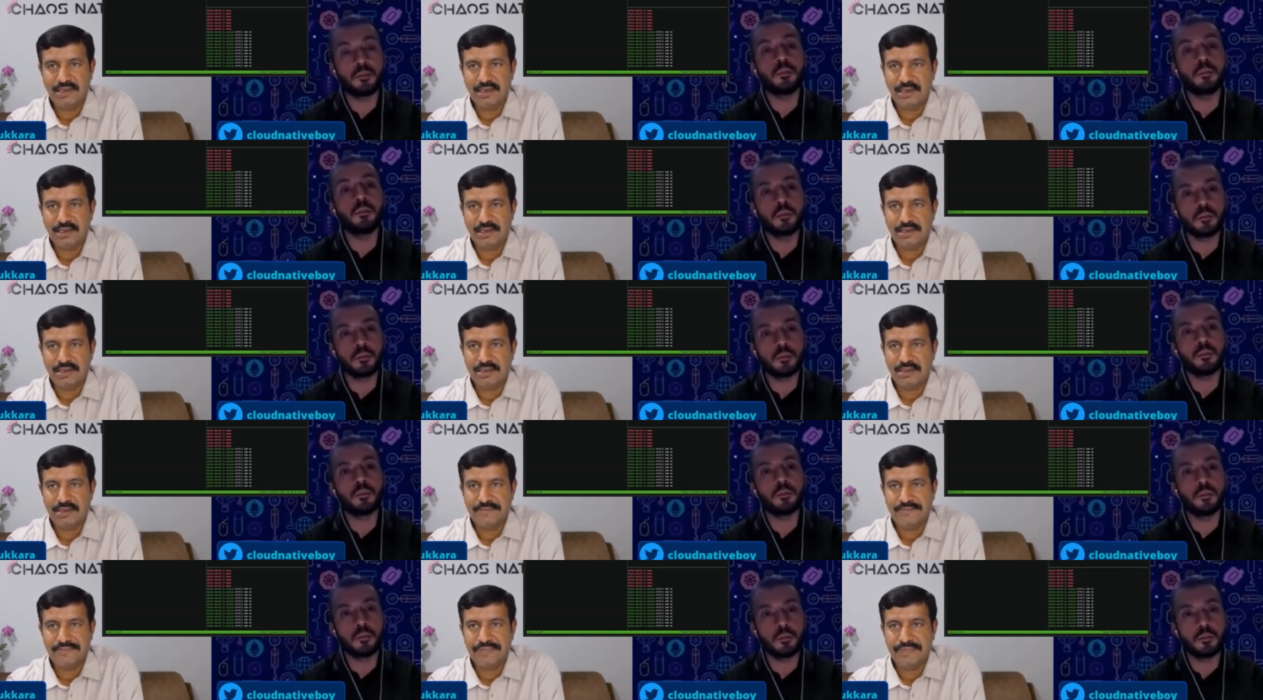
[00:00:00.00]

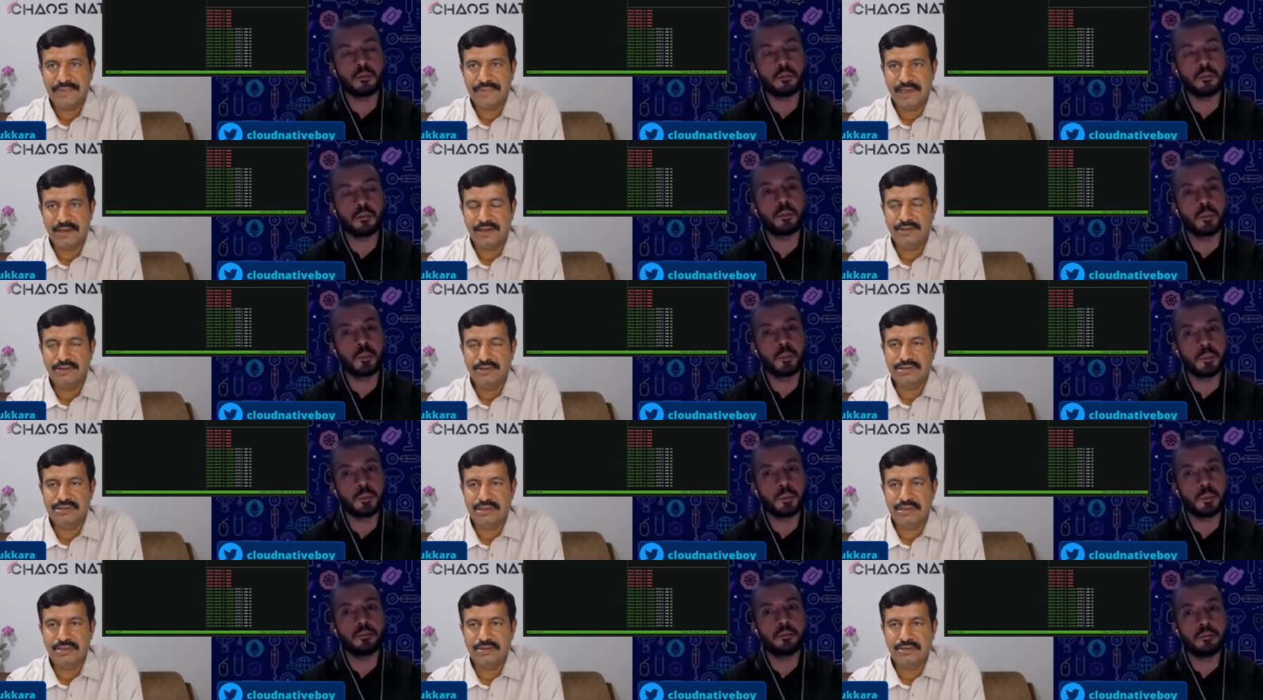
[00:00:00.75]
Speaker 1: Um, they're
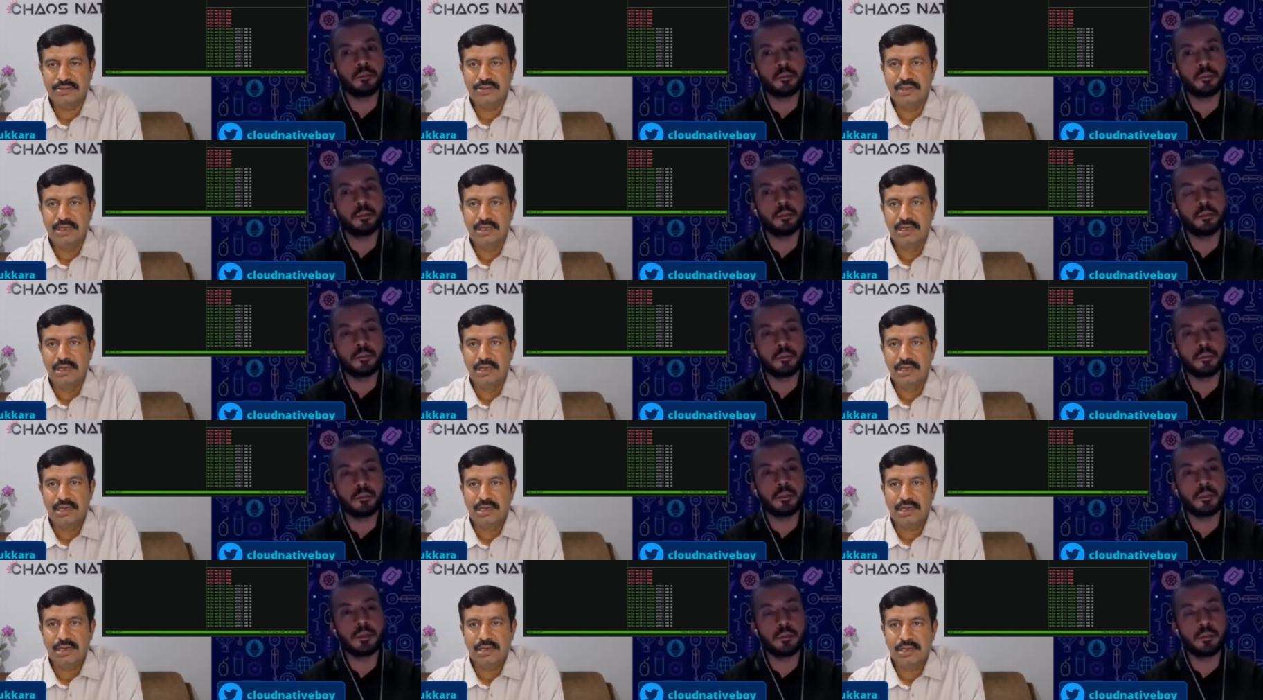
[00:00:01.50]
used to
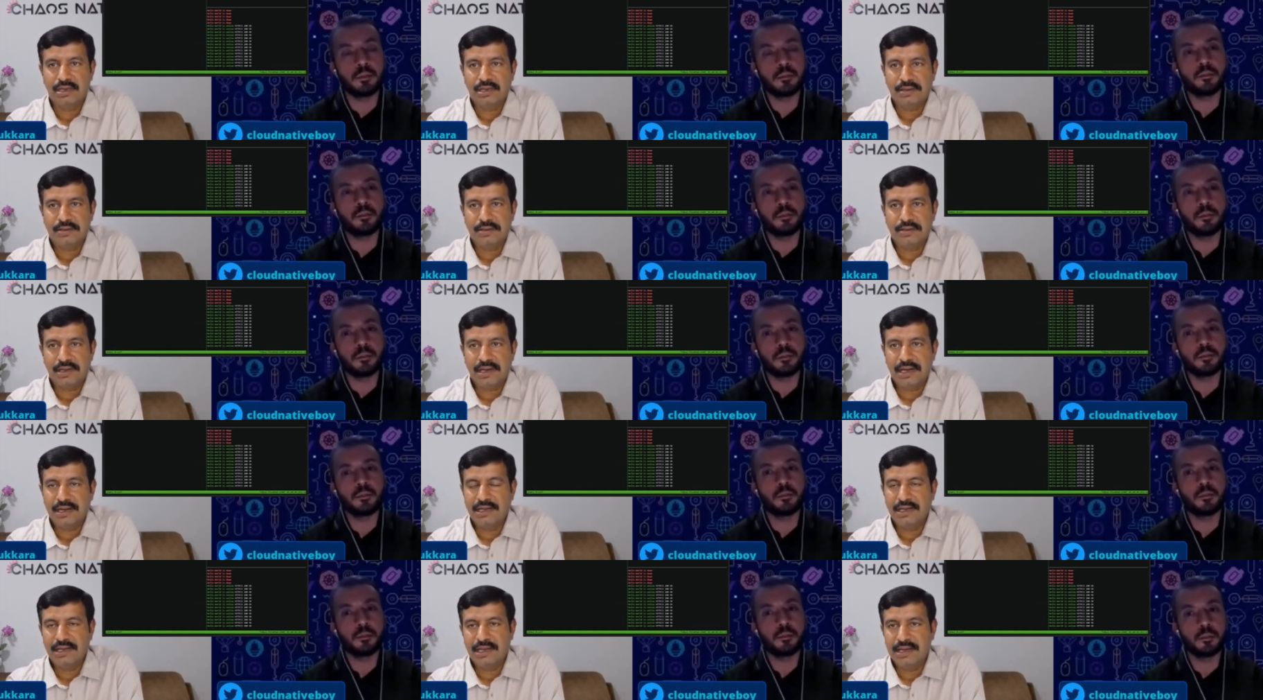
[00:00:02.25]
uh,
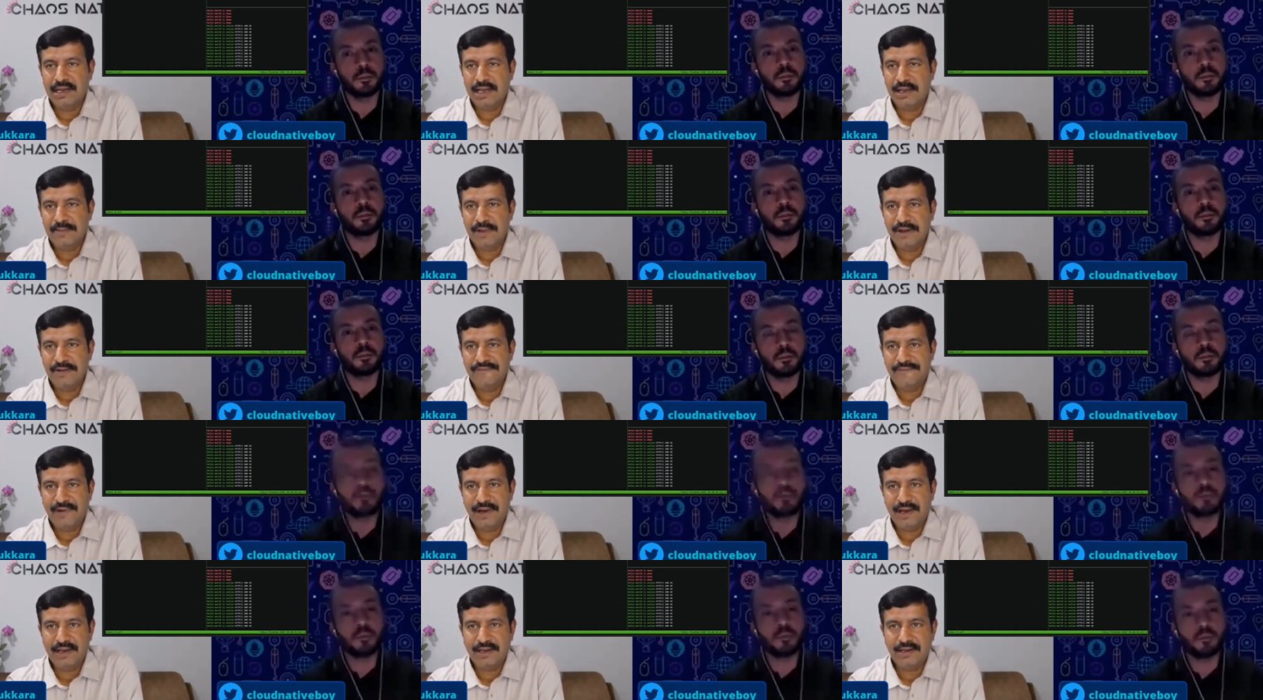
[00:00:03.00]
writing an YAML
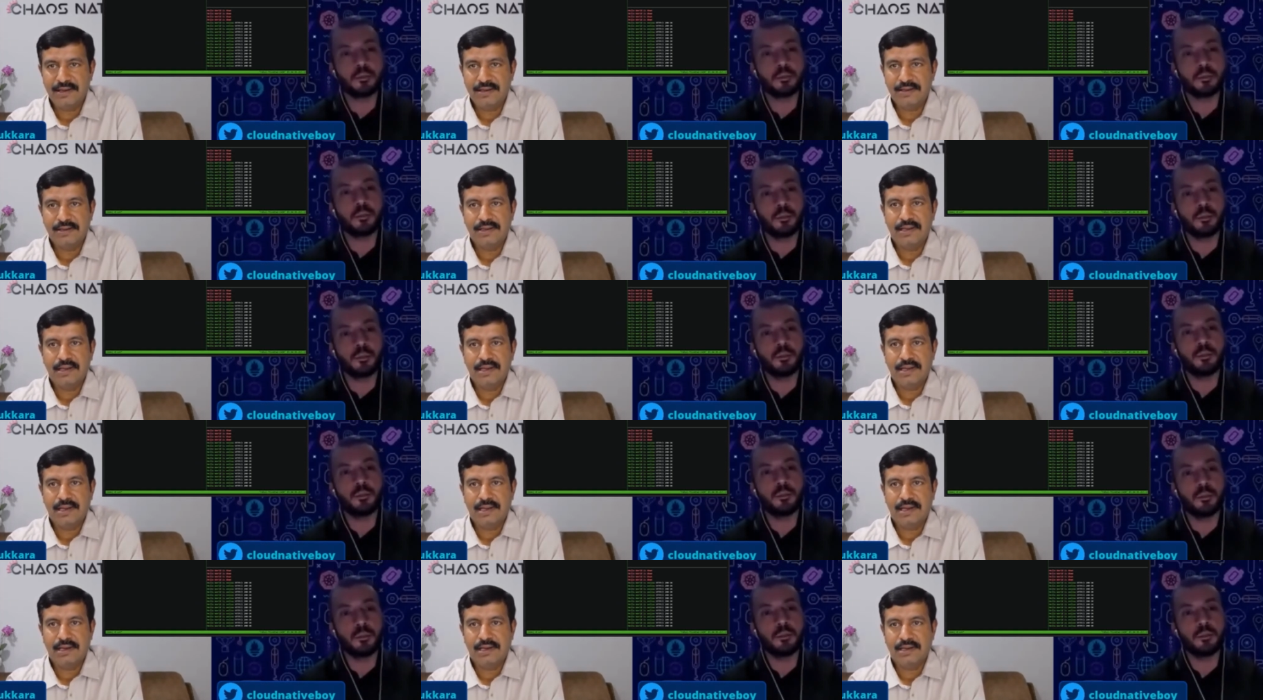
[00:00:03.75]
file
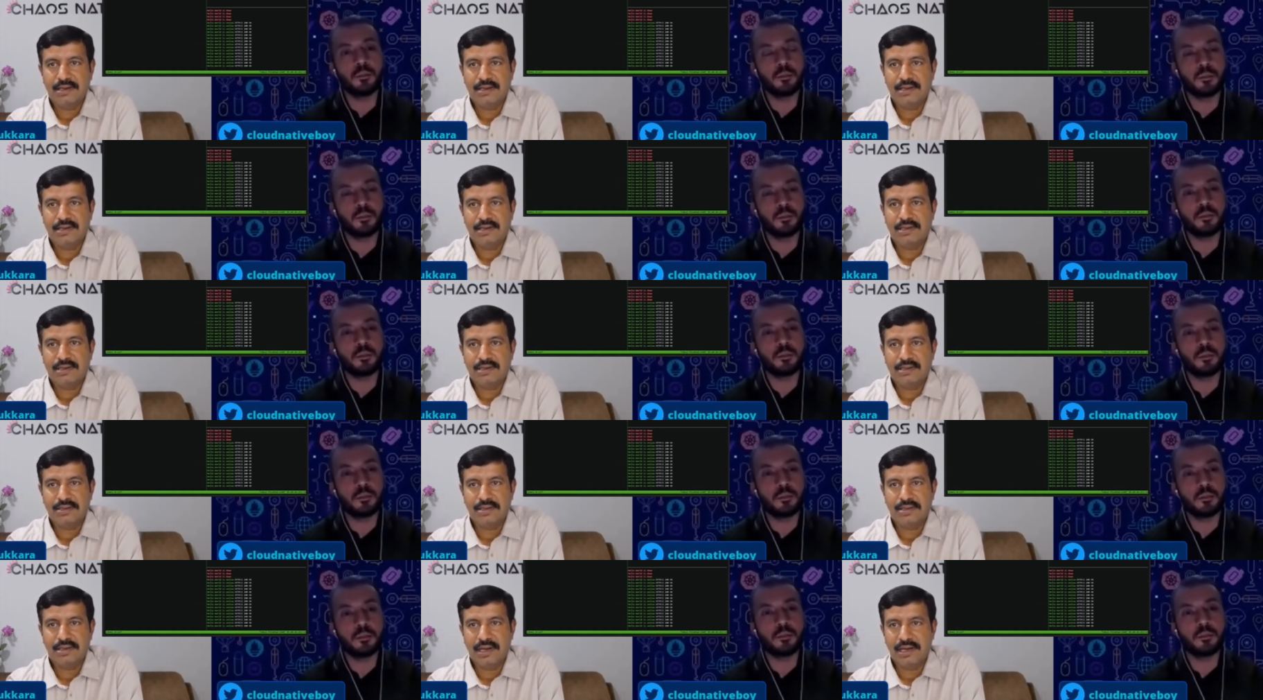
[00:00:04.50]
and
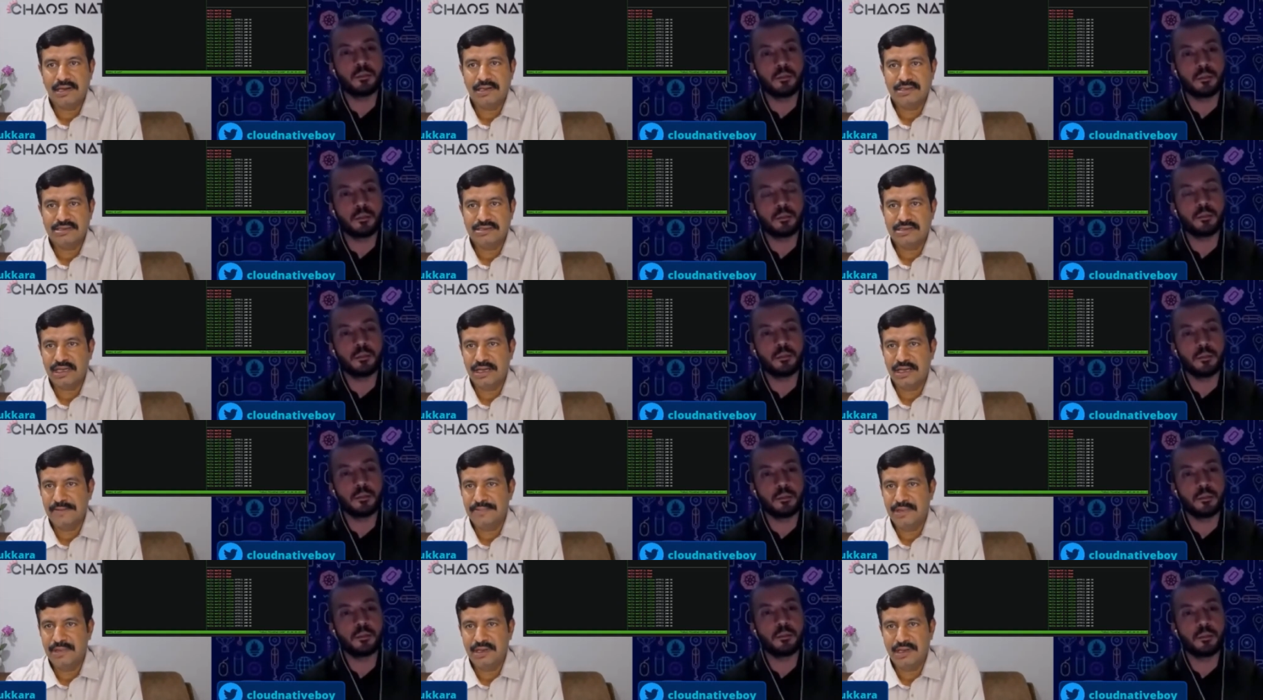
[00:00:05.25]
write a
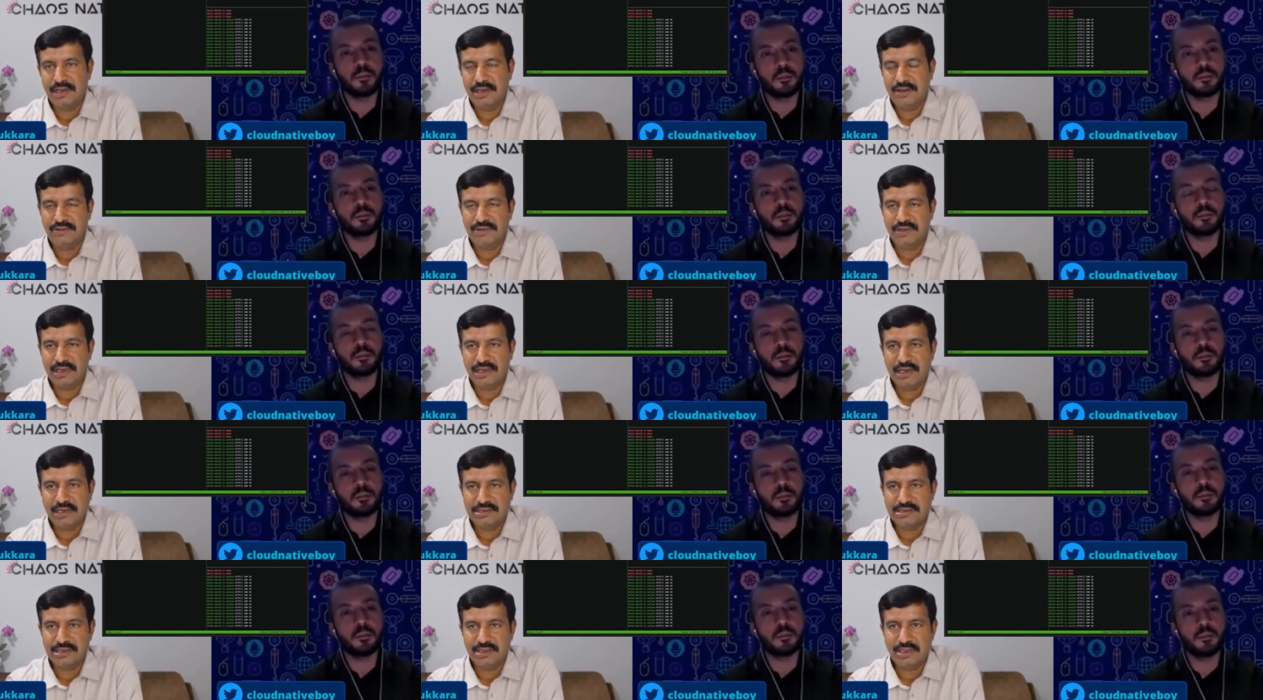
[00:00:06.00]
script and everything
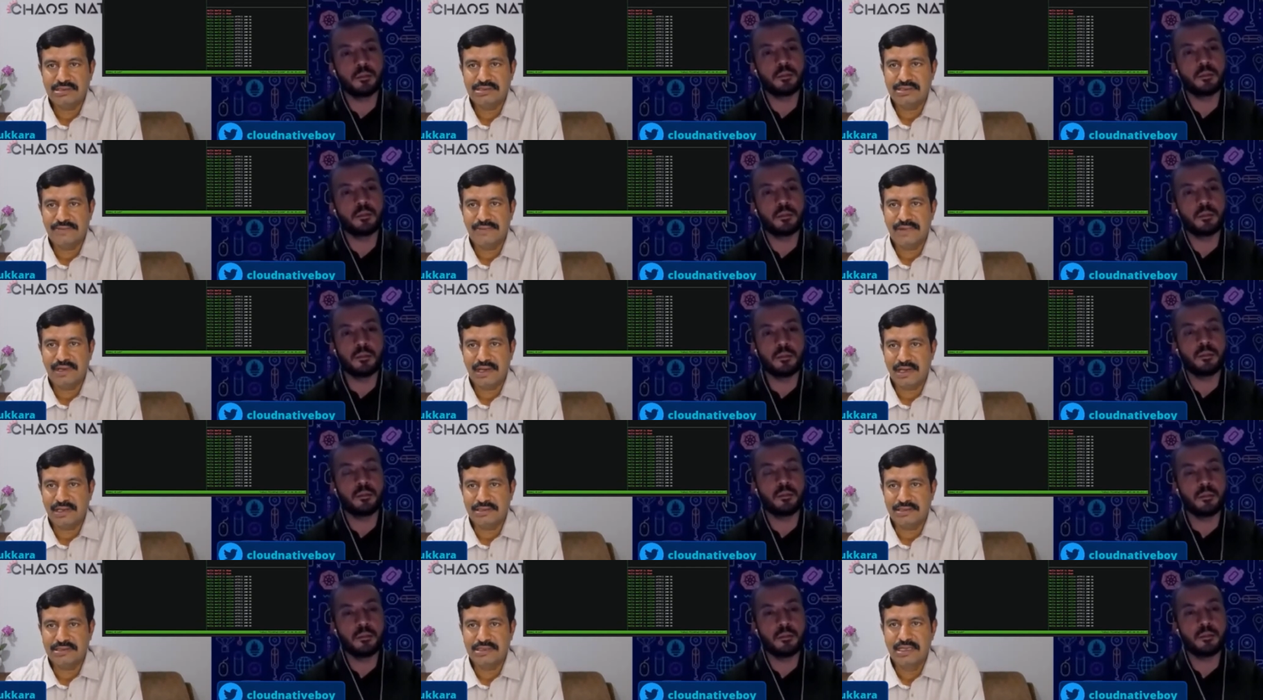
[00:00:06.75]
gets run somewhere
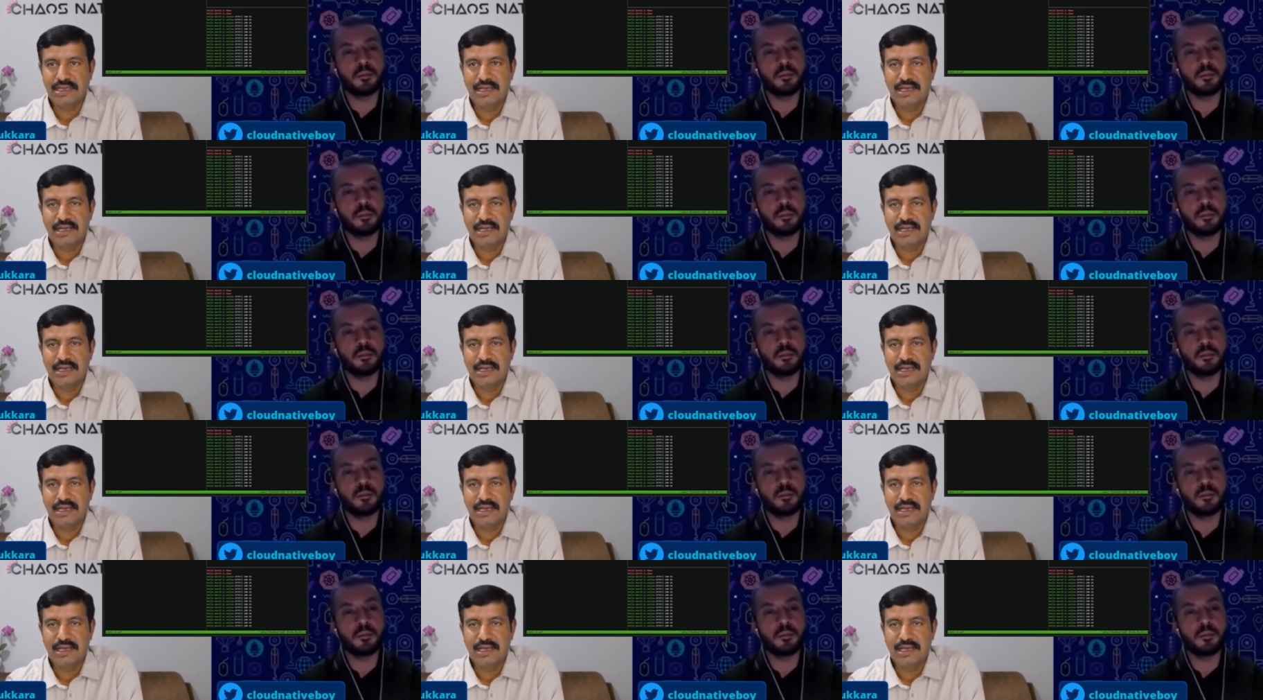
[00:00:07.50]
else.